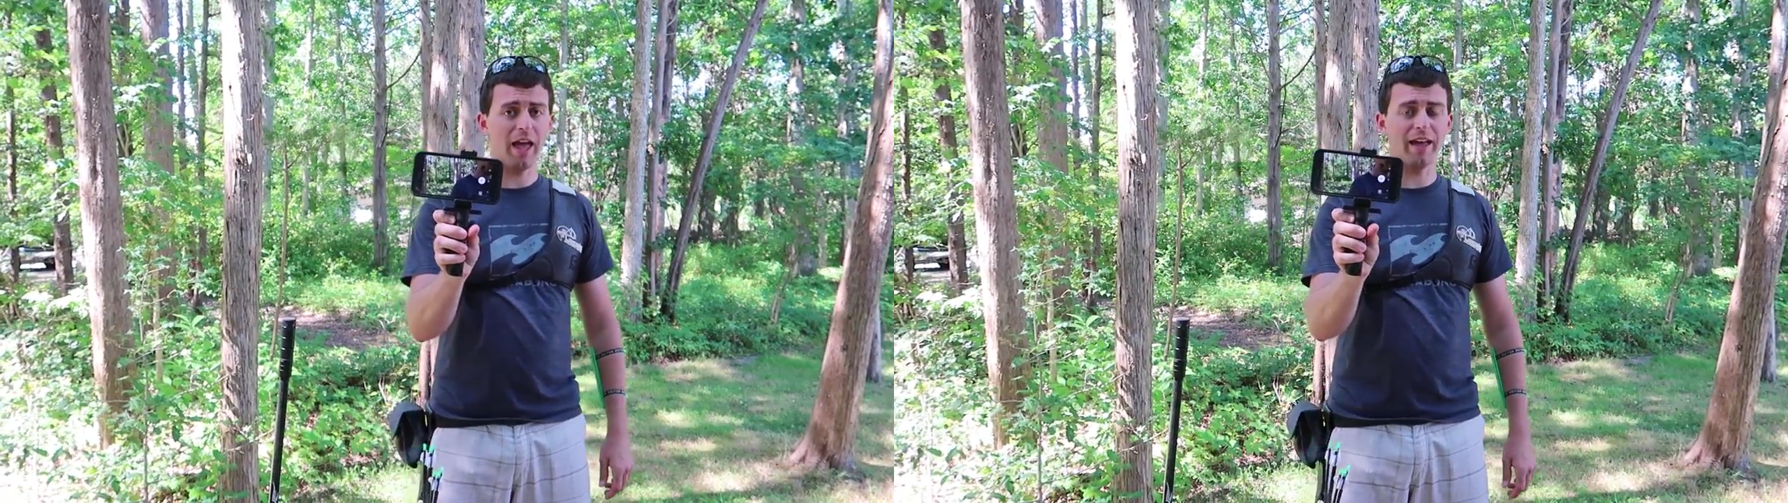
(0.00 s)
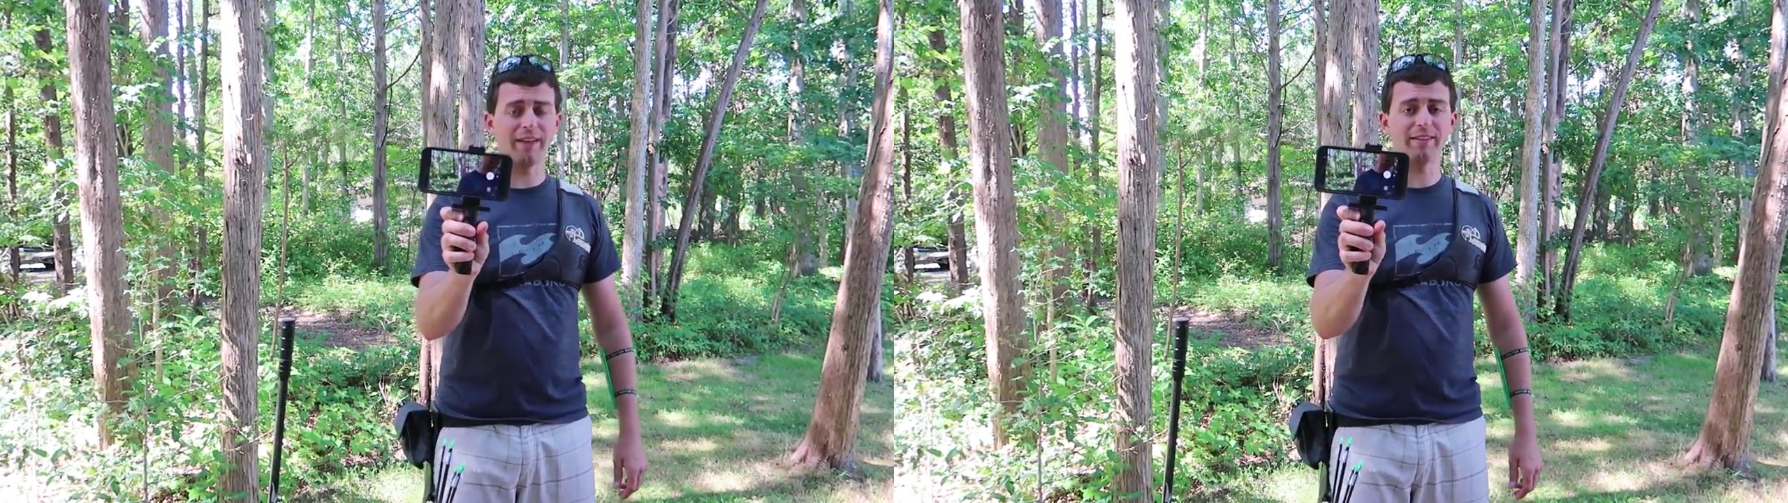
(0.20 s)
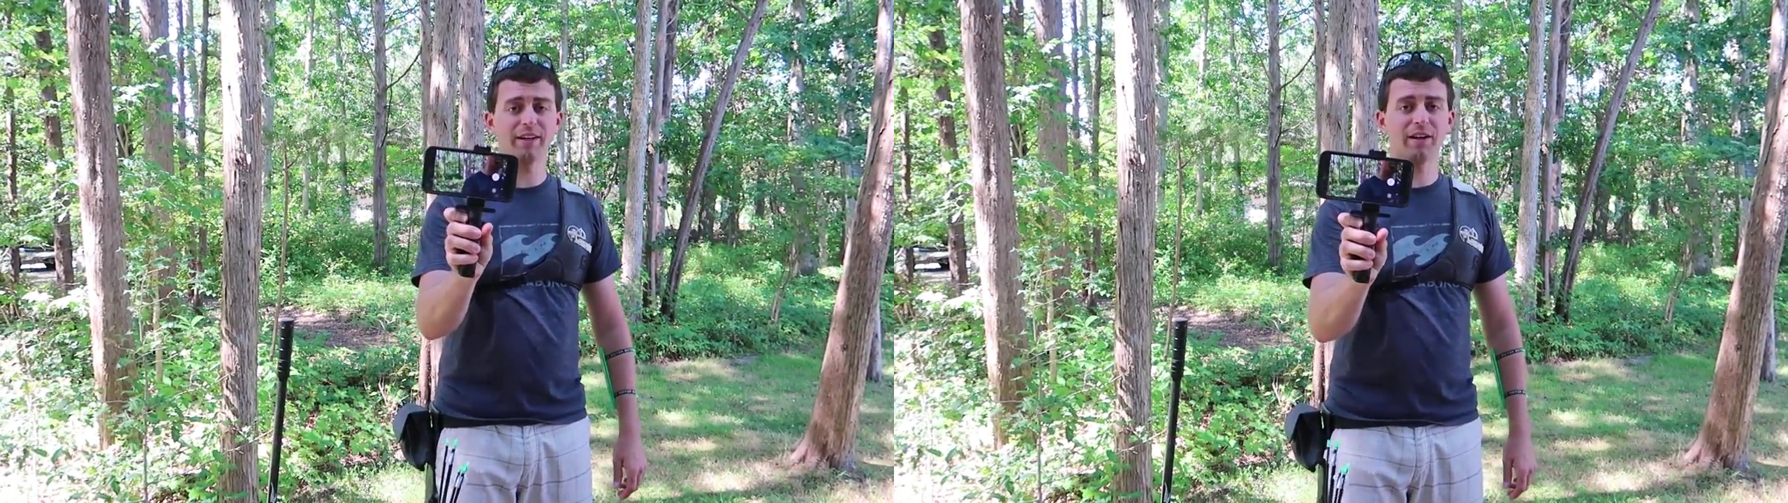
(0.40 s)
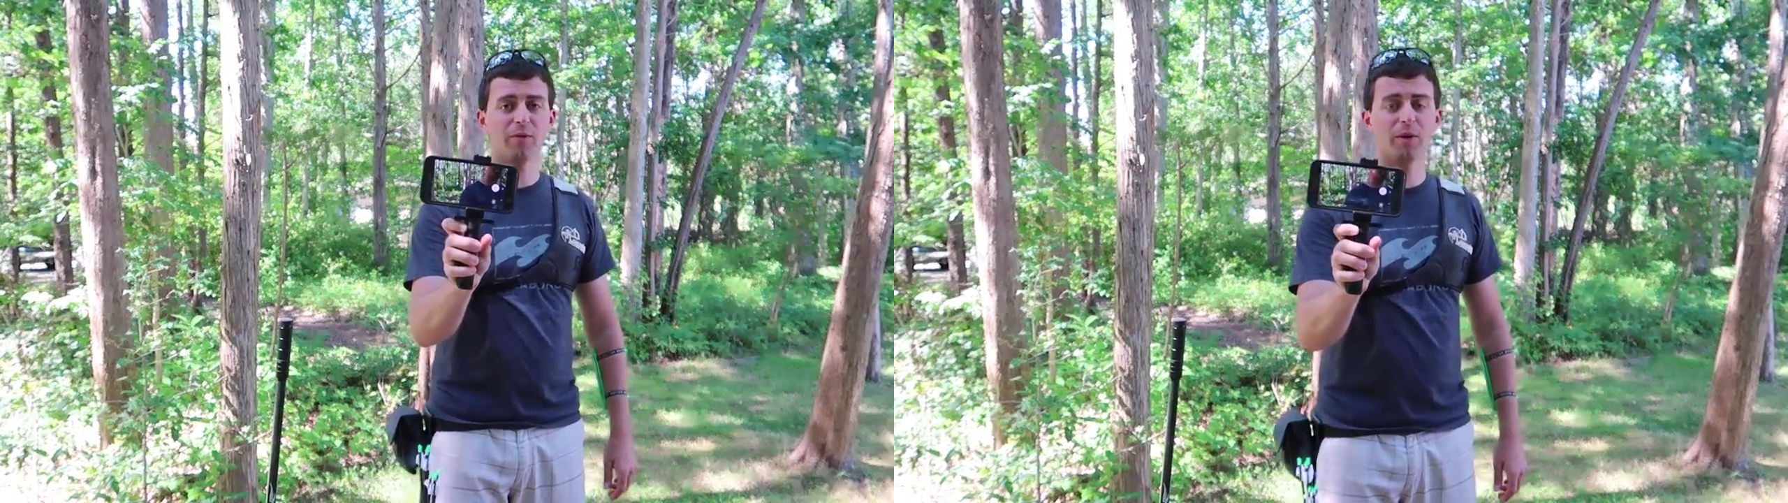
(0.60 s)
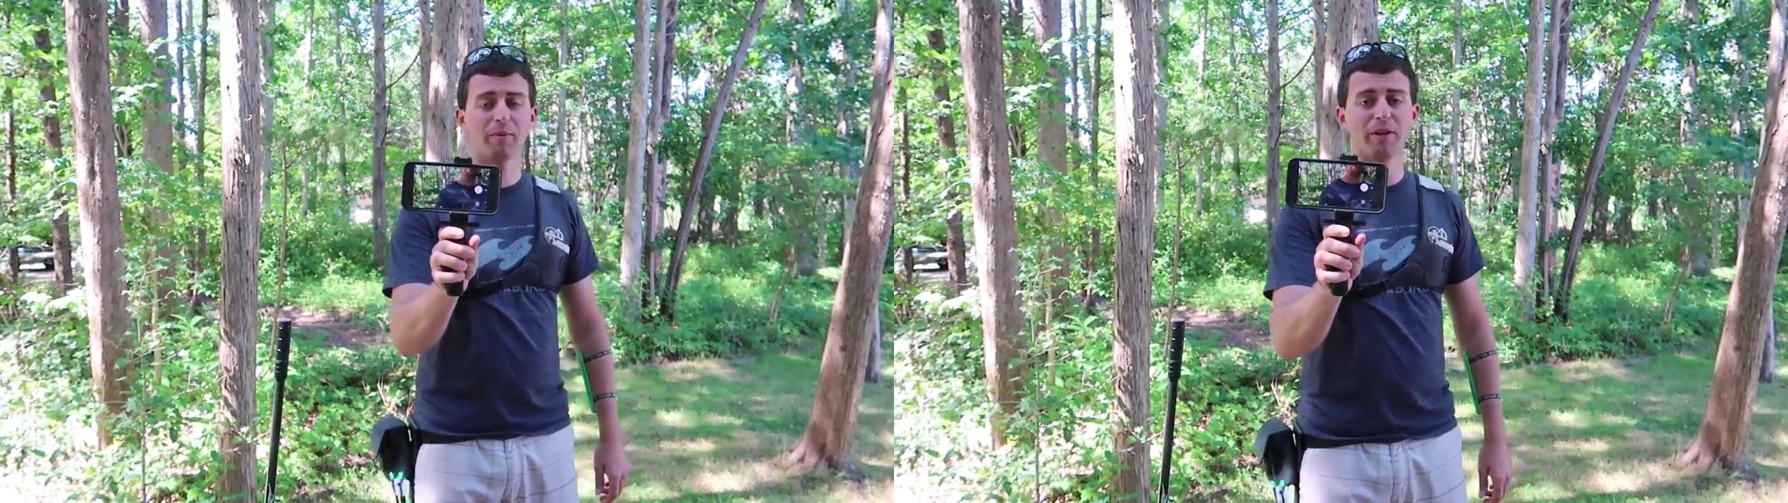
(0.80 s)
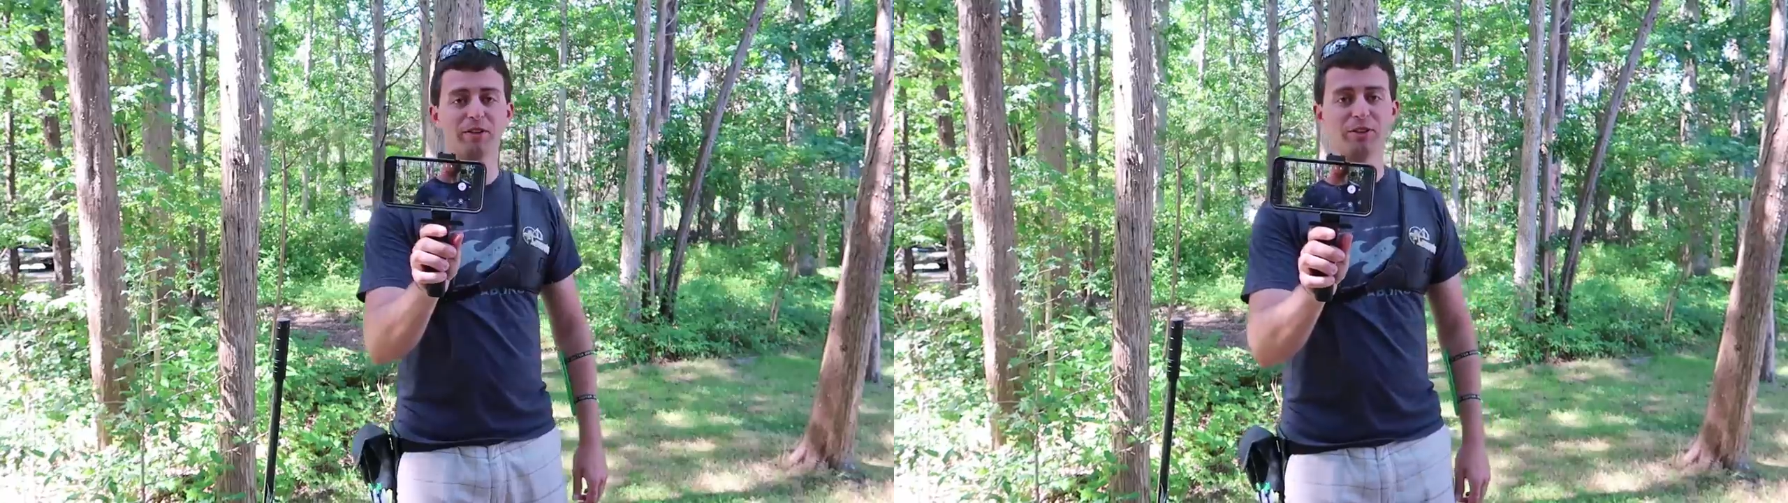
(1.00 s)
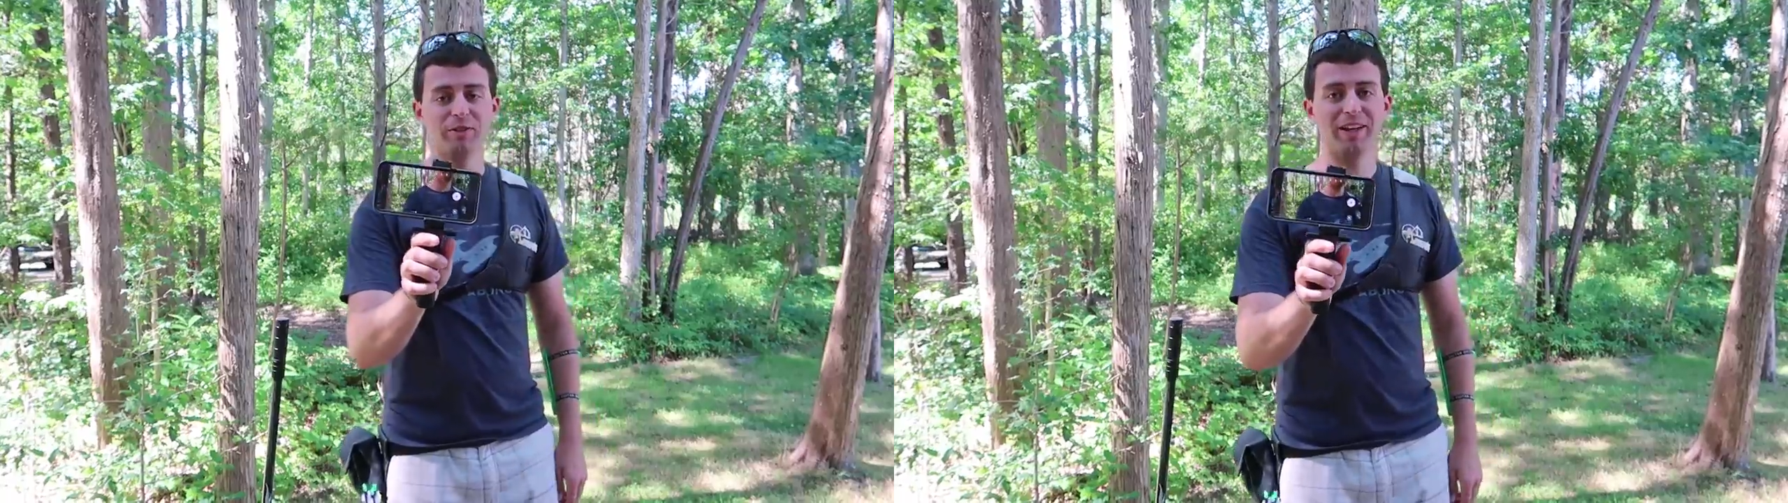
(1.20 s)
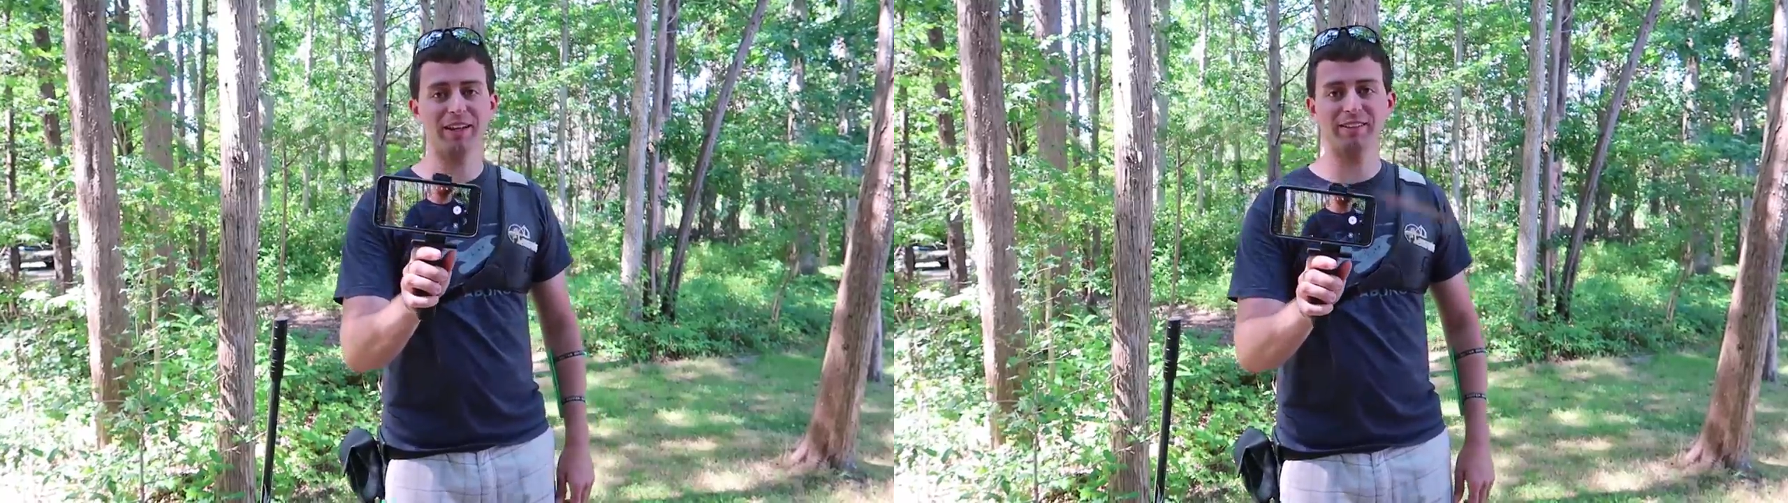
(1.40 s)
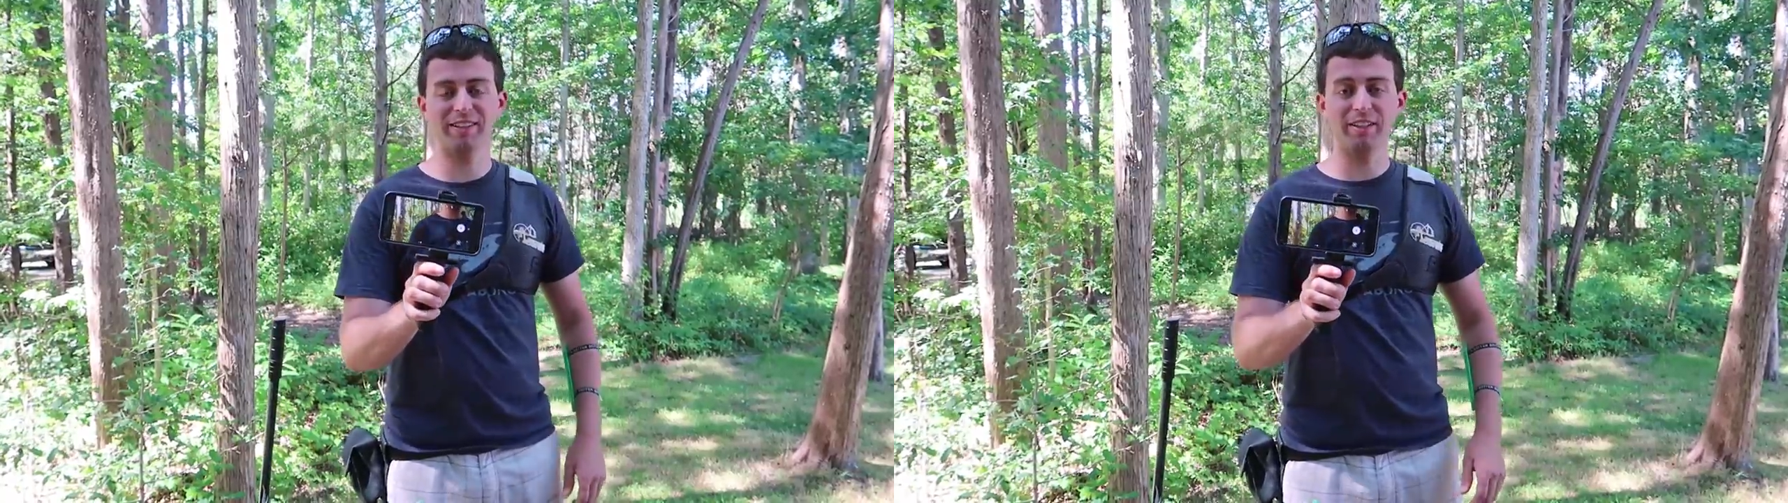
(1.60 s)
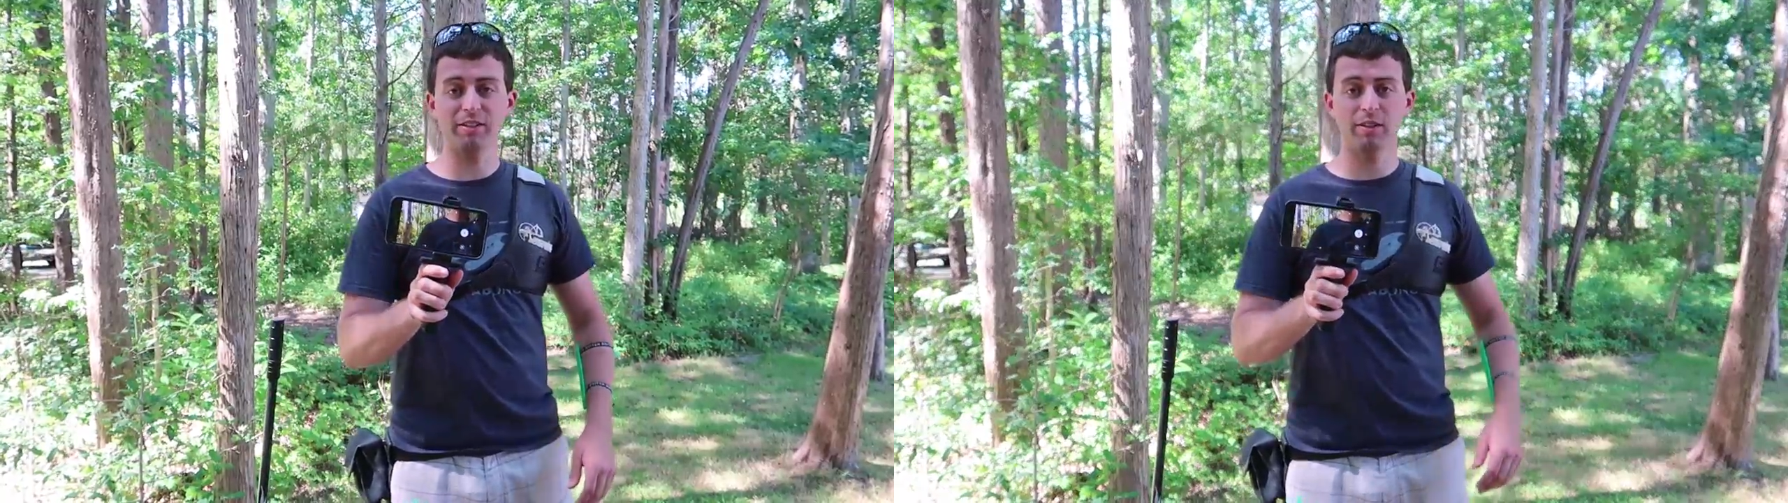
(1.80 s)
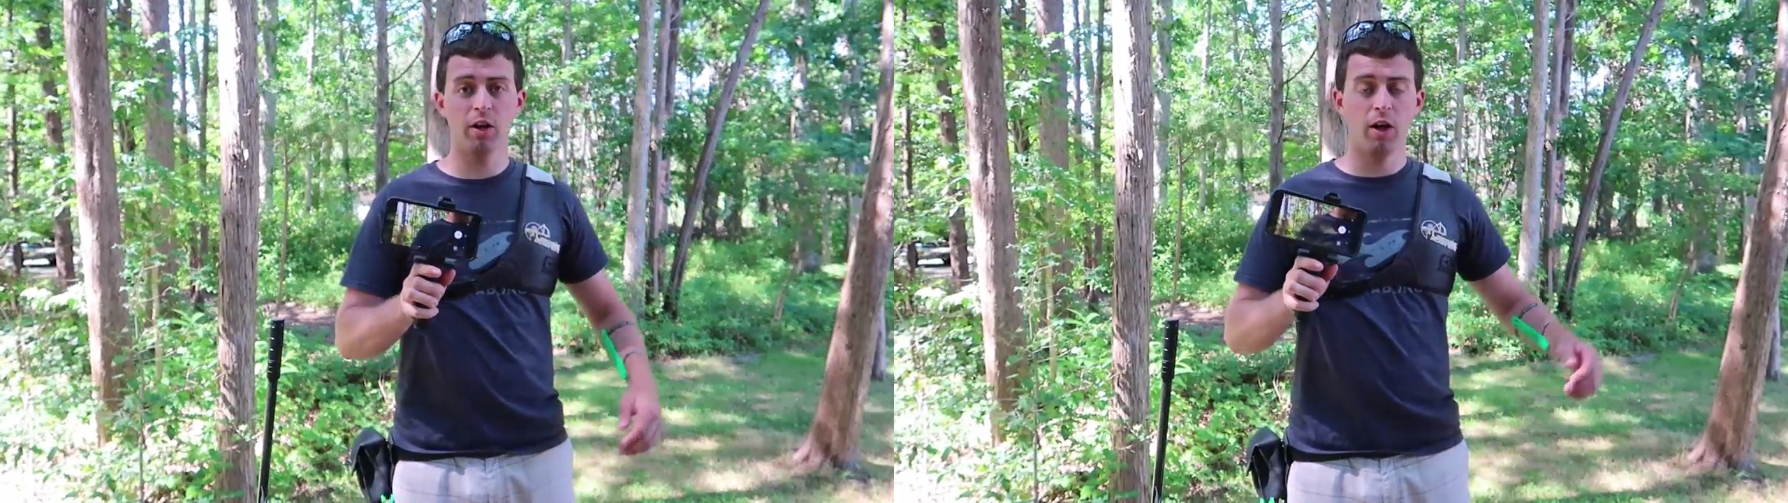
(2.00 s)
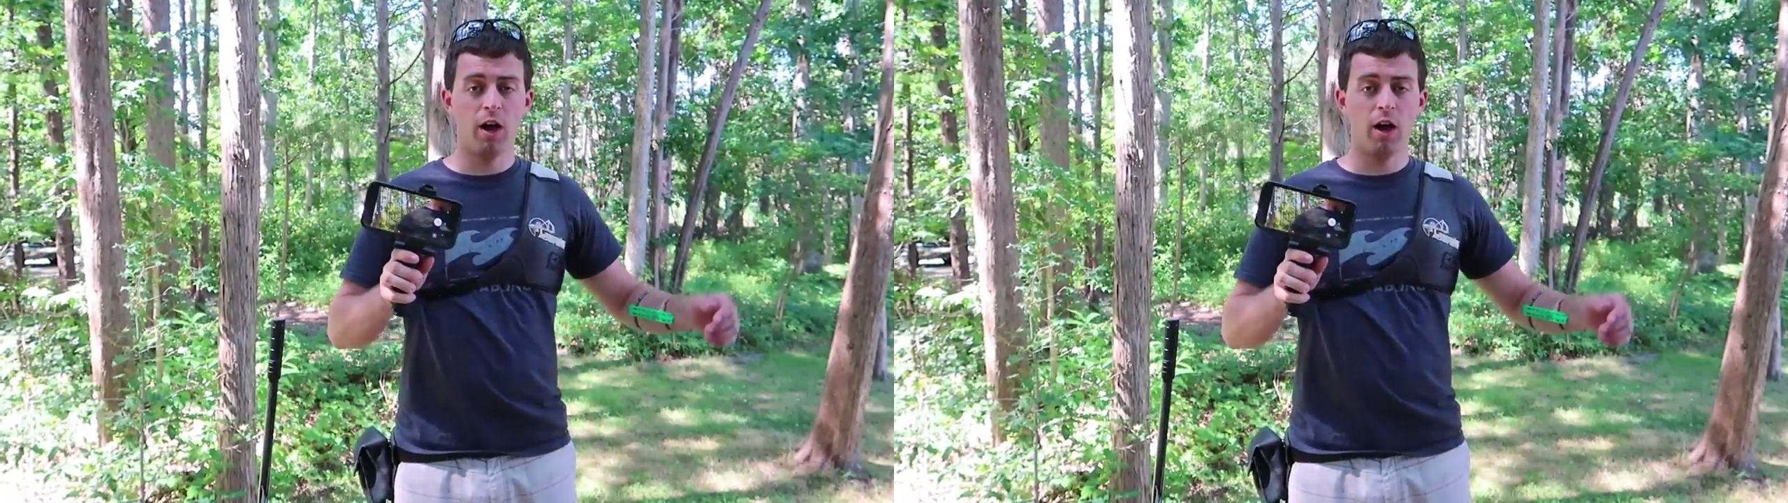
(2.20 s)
And what I'm gonna do next is